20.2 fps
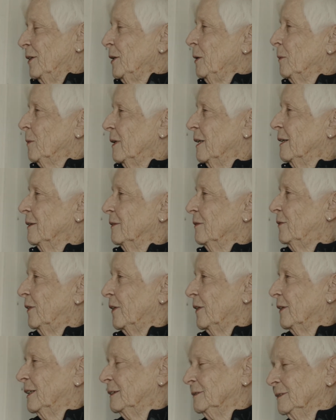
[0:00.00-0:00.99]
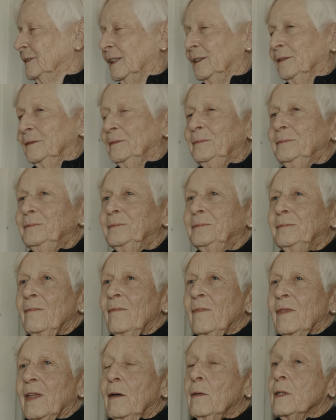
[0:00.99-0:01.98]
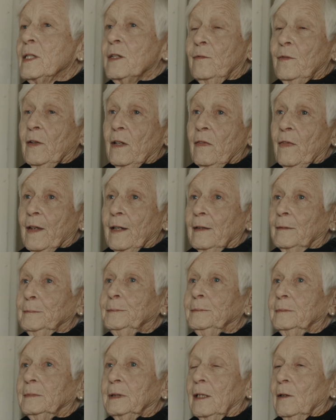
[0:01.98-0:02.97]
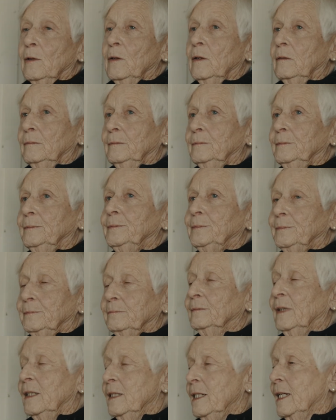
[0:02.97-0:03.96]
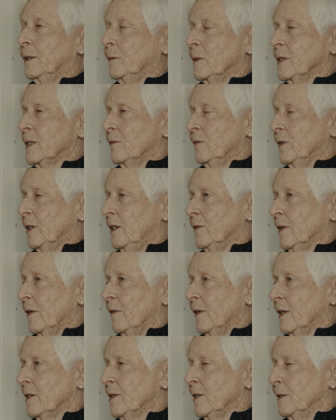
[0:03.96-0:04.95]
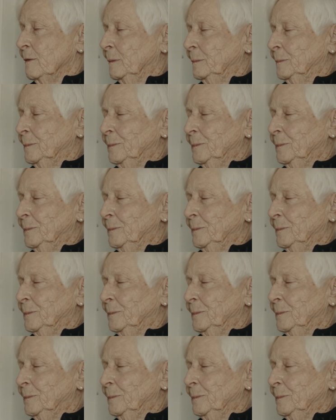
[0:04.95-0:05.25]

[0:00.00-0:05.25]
Oh, you weren't here for that? No. That was a fun thing. My dad was involved in that too.